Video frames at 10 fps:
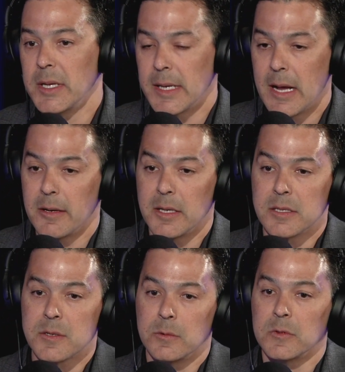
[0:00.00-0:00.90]
get out
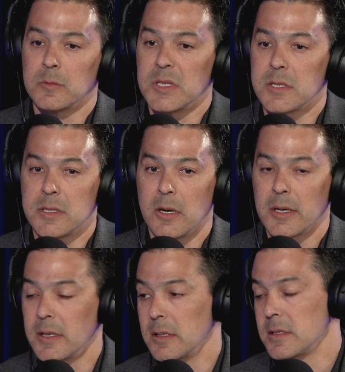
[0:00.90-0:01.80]
into schools and we see our
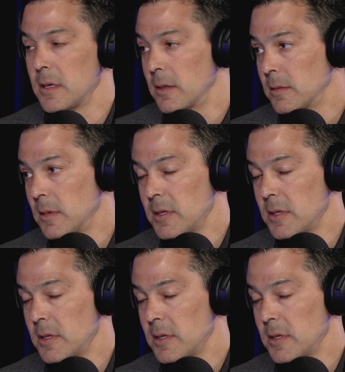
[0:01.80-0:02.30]
kids and our,